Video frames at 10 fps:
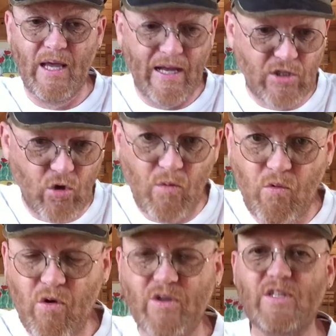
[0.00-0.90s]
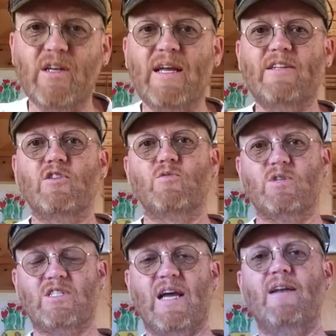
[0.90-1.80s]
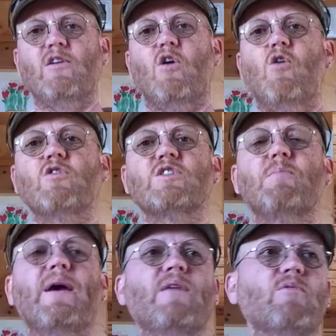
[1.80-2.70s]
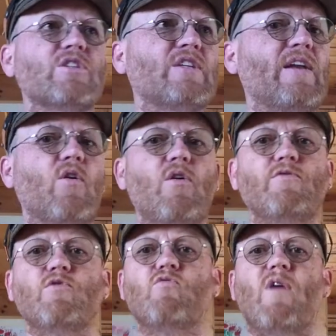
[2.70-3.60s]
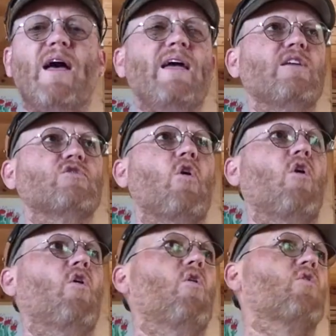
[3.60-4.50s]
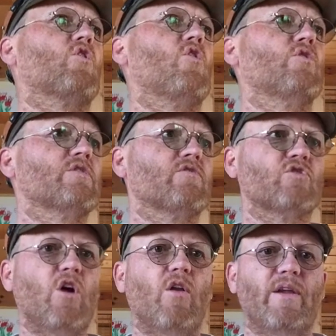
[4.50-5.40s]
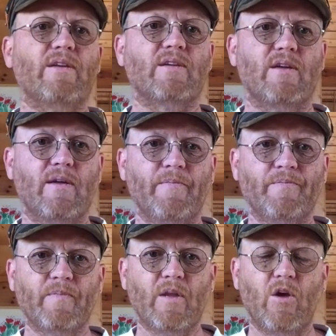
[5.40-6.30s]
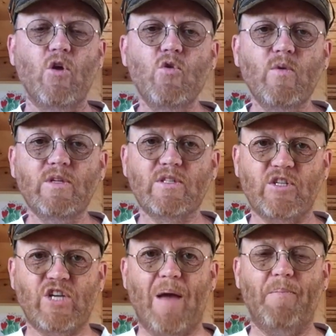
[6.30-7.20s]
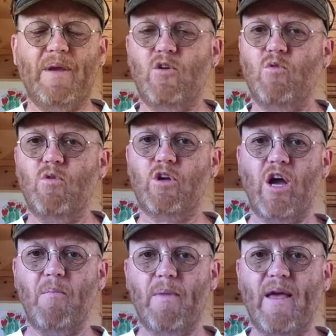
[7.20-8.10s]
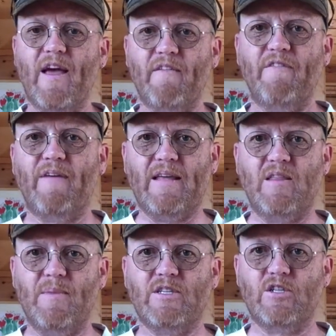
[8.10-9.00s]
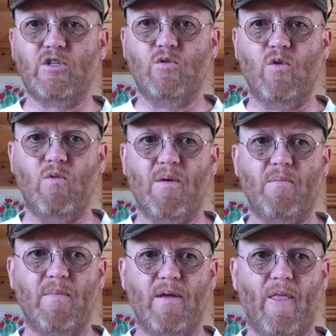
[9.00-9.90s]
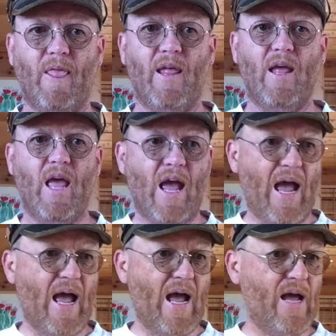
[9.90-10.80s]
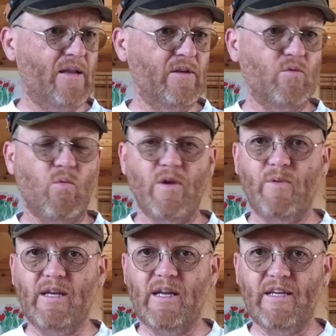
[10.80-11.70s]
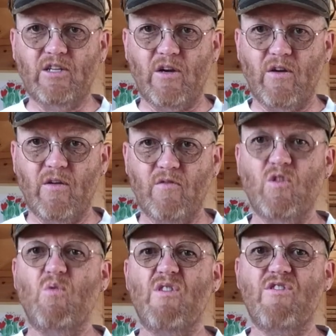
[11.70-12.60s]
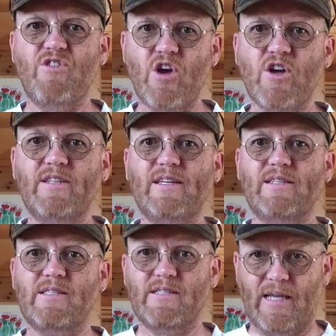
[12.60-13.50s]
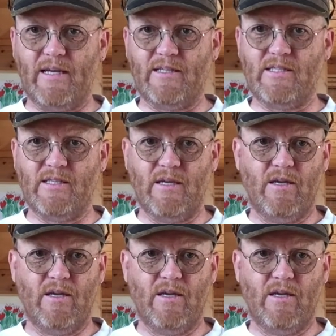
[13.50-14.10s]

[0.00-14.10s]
And so it was that letters were sent and horsemen were sent off to ride to all corners of Scotland. Who is the champion who will come and fight the Mester Stoorworm? And 1 week later, there were 36